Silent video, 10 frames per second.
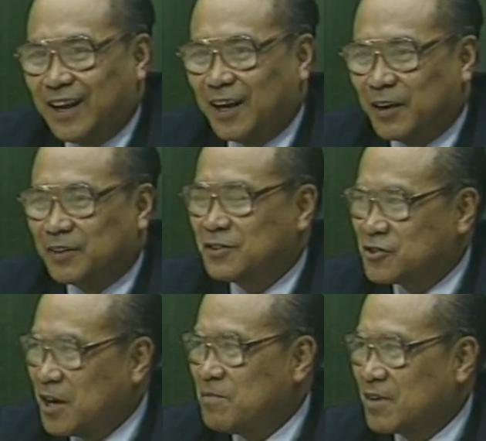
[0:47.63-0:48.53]
And at the
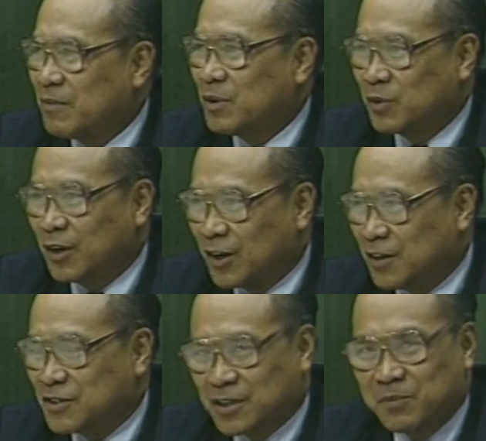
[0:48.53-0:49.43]
same time, we were
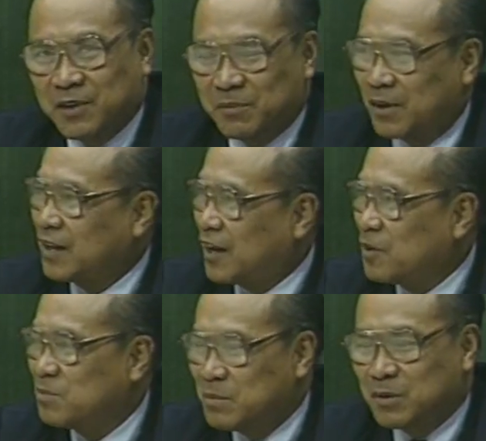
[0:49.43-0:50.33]
learning something about
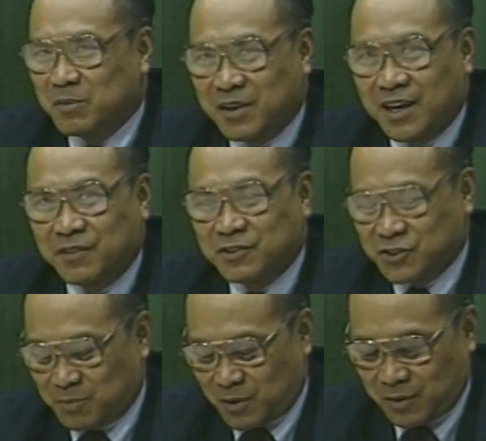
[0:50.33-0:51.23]
how people behave in
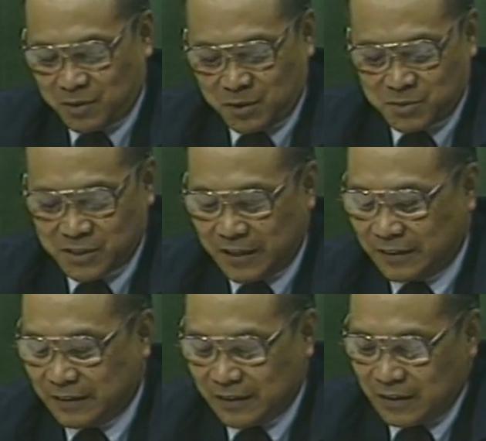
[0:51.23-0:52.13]
small groups.
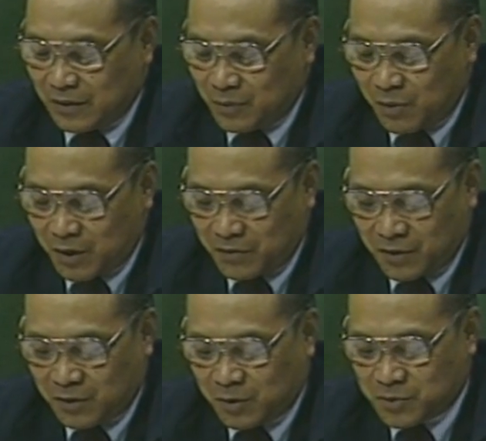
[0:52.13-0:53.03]
And one of the
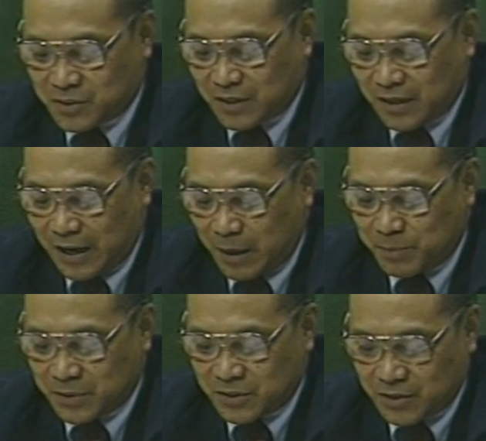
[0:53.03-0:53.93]
groups
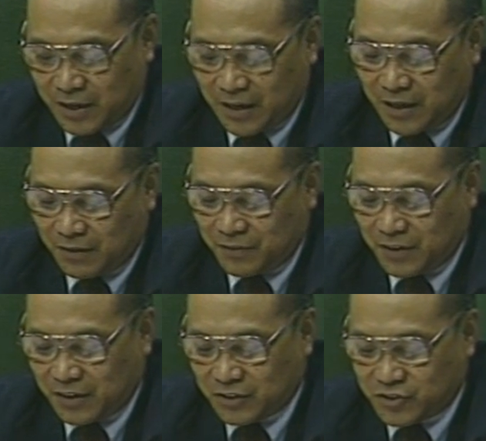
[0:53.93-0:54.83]
happened to have
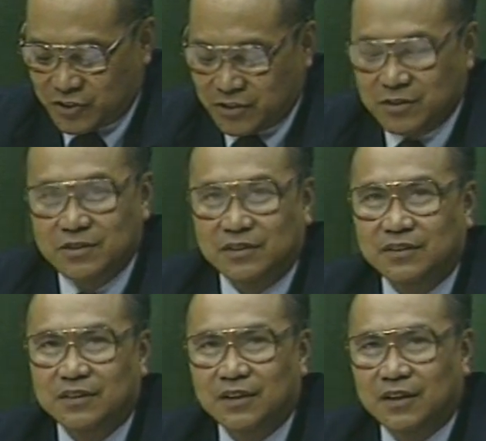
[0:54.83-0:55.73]
a
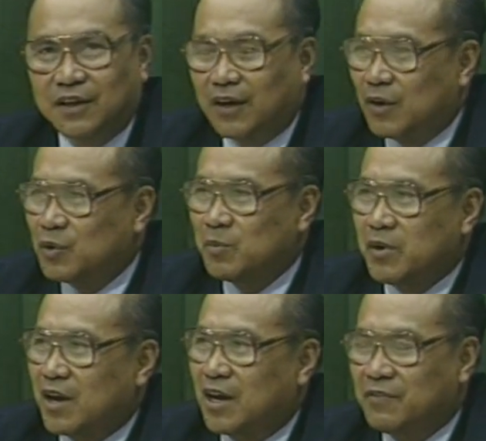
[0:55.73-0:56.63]
student who
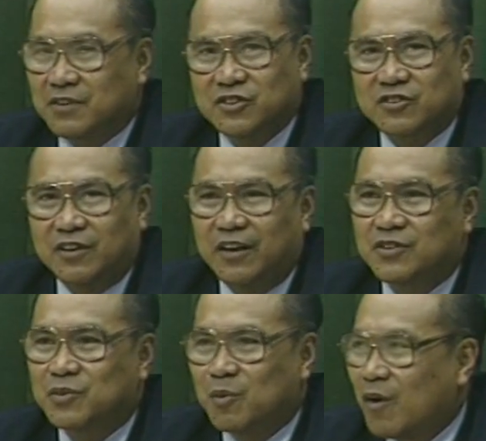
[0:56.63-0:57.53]
behaved in a
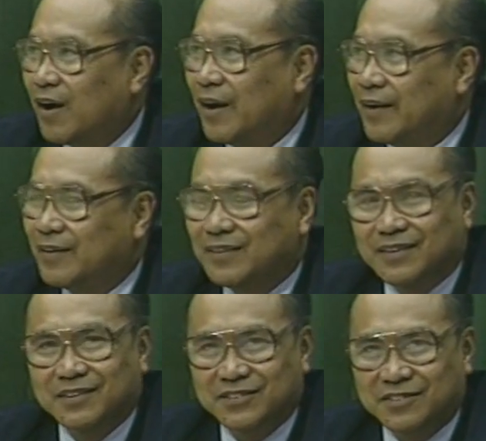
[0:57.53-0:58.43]
strange way,
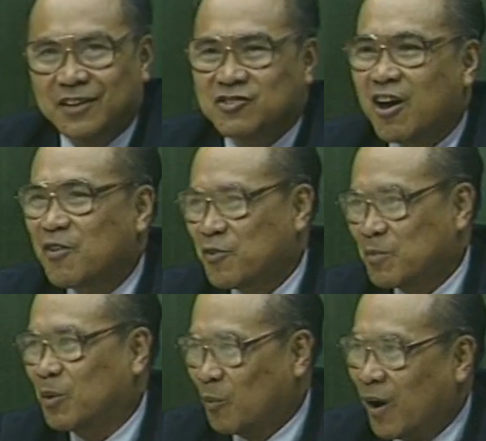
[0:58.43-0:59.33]
strange
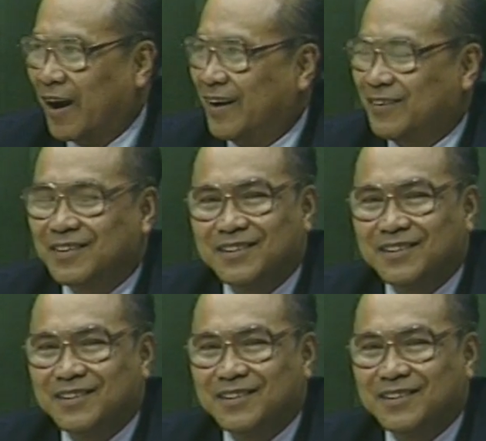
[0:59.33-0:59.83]
nonverbal way.